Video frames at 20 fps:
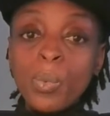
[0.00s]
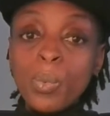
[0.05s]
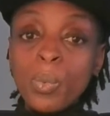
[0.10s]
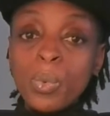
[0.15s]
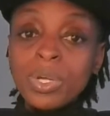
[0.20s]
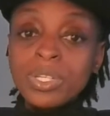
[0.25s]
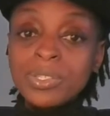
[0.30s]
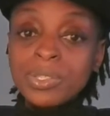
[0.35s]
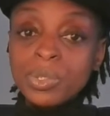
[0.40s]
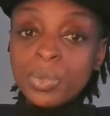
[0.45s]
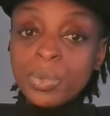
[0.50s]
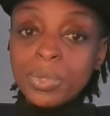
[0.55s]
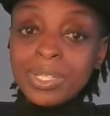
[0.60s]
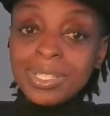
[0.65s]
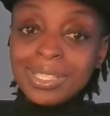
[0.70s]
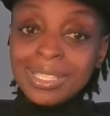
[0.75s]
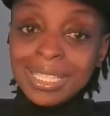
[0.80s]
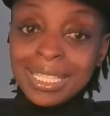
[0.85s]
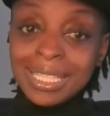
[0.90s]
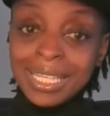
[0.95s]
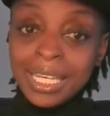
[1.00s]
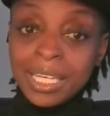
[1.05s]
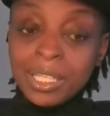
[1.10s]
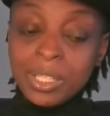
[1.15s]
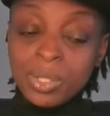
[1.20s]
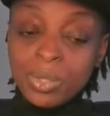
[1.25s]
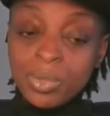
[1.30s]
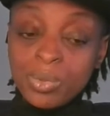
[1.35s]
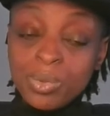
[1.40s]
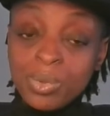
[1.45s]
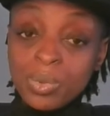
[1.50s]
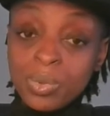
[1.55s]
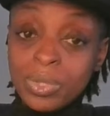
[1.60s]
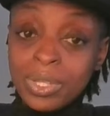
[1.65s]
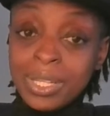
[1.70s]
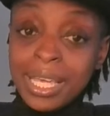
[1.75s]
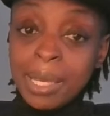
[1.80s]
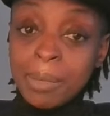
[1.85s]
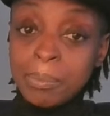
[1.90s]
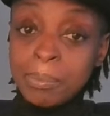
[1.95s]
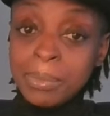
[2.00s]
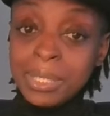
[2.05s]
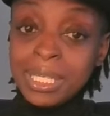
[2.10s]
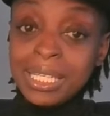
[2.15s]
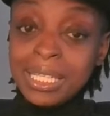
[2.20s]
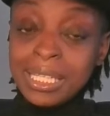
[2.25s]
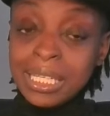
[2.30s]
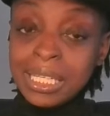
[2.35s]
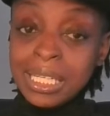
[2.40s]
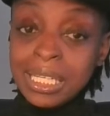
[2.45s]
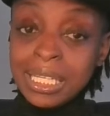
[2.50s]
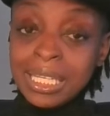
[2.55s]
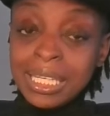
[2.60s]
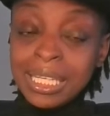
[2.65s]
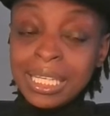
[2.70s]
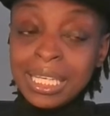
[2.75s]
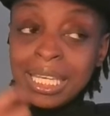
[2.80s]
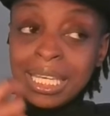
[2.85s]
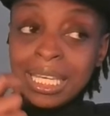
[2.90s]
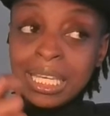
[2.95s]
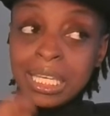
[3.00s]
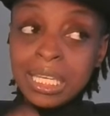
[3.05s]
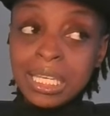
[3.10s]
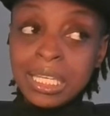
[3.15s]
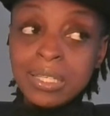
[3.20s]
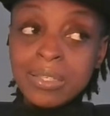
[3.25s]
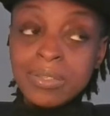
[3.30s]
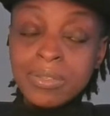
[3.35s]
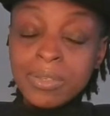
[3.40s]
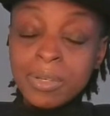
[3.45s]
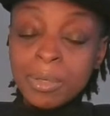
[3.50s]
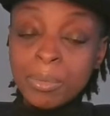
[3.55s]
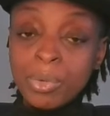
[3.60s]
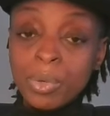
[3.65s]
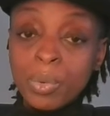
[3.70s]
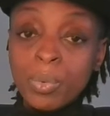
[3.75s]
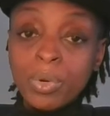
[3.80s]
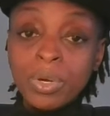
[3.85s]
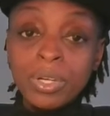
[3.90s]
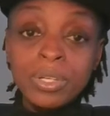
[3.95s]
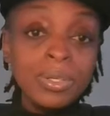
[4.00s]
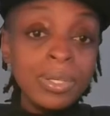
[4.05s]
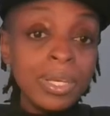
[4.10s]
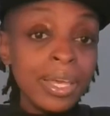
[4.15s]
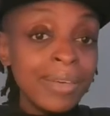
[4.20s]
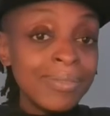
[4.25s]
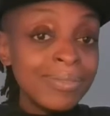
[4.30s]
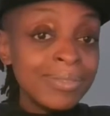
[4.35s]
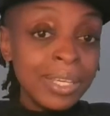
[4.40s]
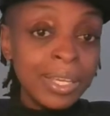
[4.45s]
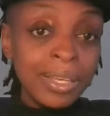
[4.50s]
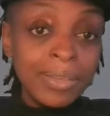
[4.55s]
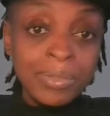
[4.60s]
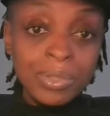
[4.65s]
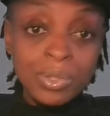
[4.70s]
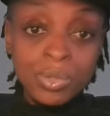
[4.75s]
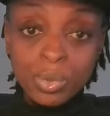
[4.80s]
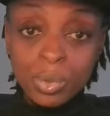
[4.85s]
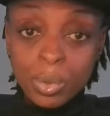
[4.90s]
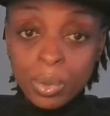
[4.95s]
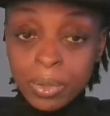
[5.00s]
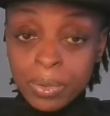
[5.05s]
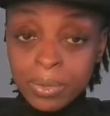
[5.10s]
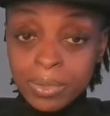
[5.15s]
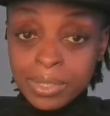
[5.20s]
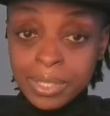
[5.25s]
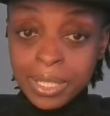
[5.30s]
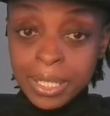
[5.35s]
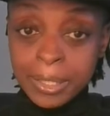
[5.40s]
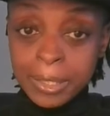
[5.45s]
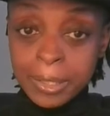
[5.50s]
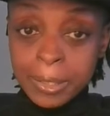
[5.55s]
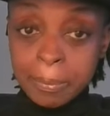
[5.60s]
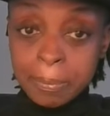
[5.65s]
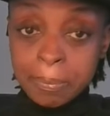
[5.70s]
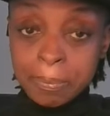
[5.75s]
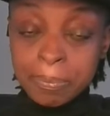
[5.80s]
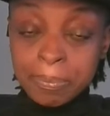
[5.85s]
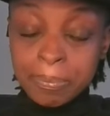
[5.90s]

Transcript: What's going to get you to that meeting is, number one, you have to have historical data.